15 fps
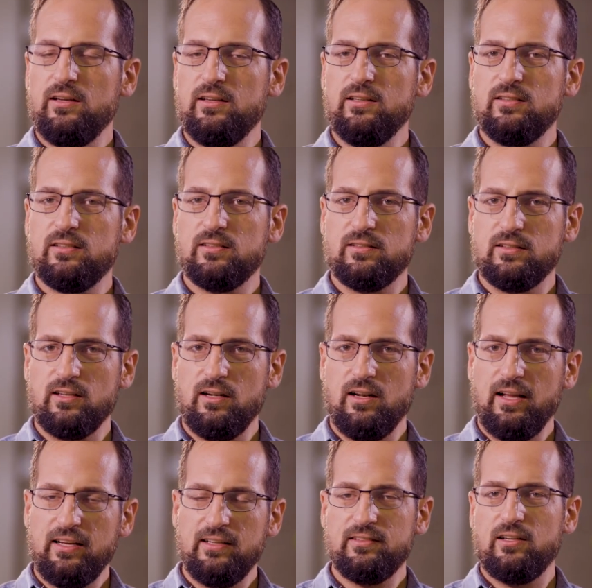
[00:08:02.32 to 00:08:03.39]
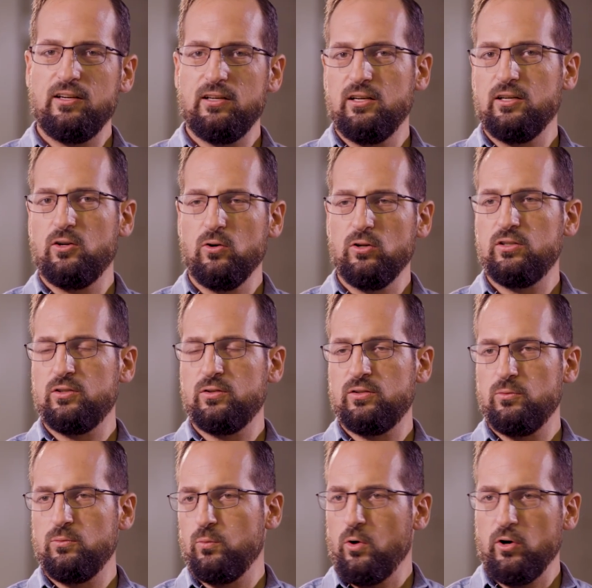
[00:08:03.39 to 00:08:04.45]
is the laser a good
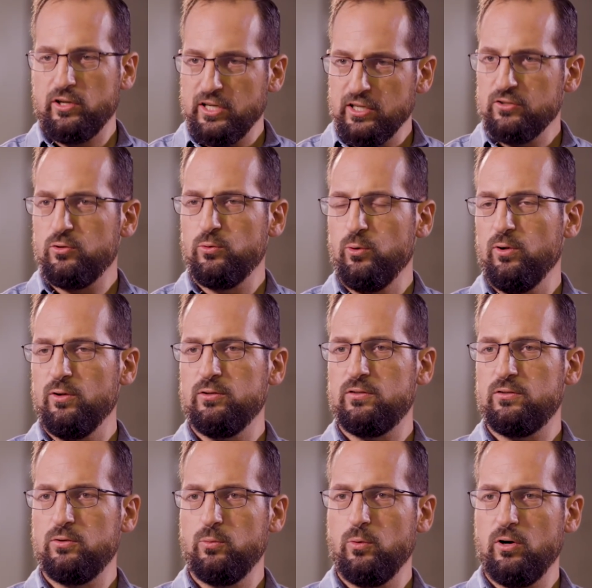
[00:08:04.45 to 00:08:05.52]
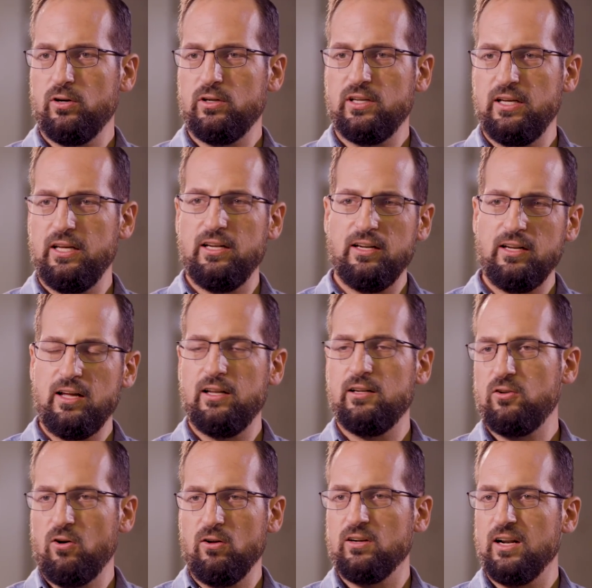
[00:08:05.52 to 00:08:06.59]
working tool to work in
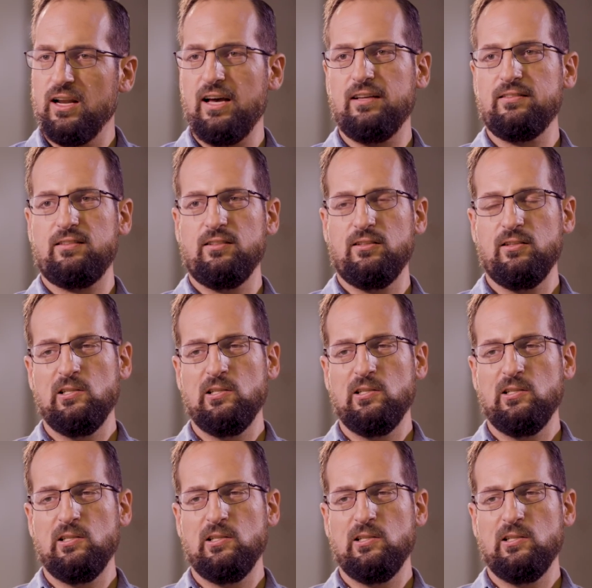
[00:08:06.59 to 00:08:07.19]
and on glass?